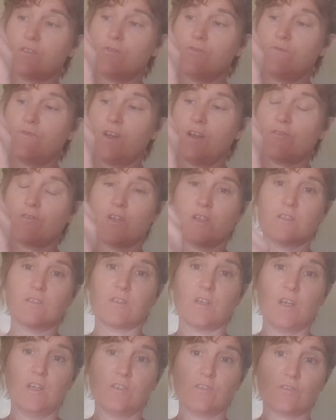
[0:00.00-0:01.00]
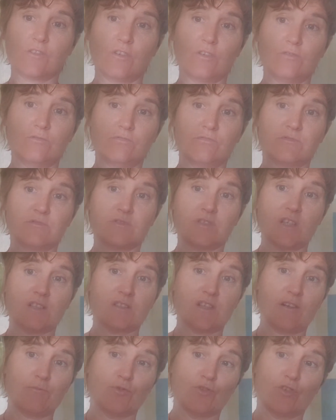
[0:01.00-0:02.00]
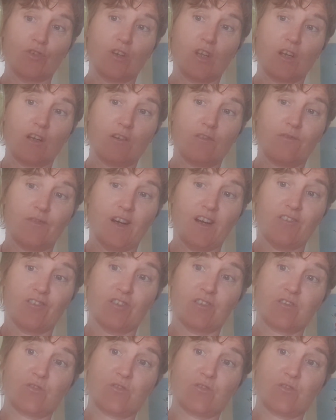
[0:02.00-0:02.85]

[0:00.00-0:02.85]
2 flower heads. So that's how much you get out of flower. It's